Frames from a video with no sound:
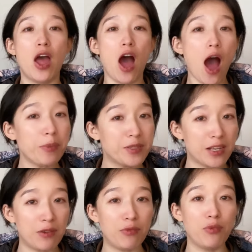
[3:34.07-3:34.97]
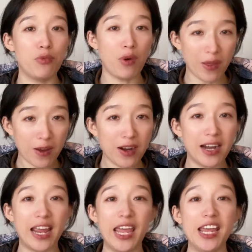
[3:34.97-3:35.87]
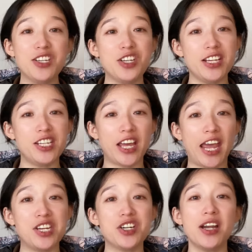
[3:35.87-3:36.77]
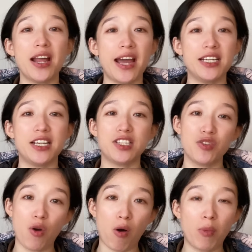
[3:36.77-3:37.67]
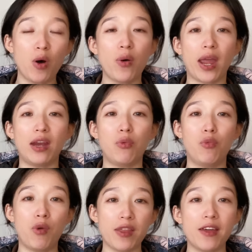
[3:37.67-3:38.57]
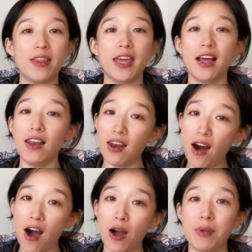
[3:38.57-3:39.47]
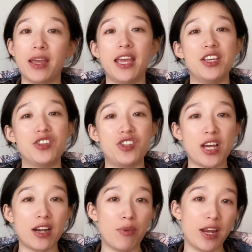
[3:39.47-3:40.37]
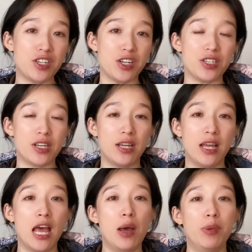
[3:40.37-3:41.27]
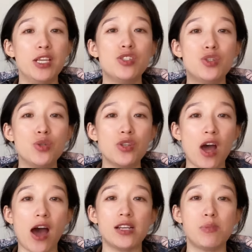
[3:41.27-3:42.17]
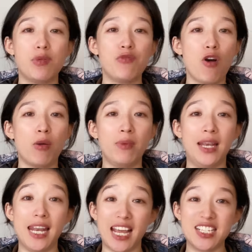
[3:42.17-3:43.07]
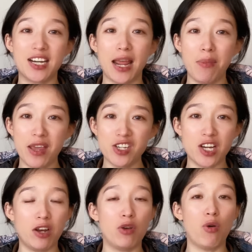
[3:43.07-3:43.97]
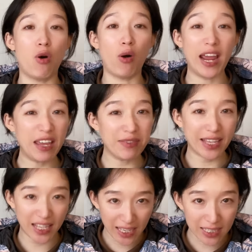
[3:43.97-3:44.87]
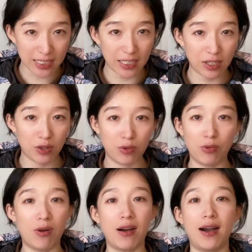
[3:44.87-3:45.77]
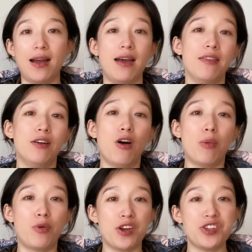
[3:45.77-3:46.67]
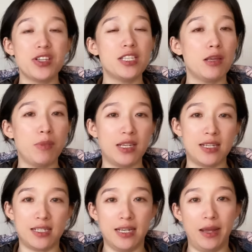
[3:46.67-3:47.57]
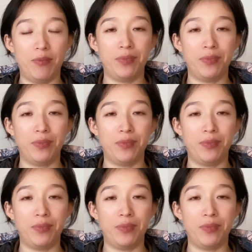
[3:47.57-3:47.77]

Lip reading: Observe whether each indicator light is normal and whether the alarm is generated. Please do not perform laser emission or even cutting or other operations immediately.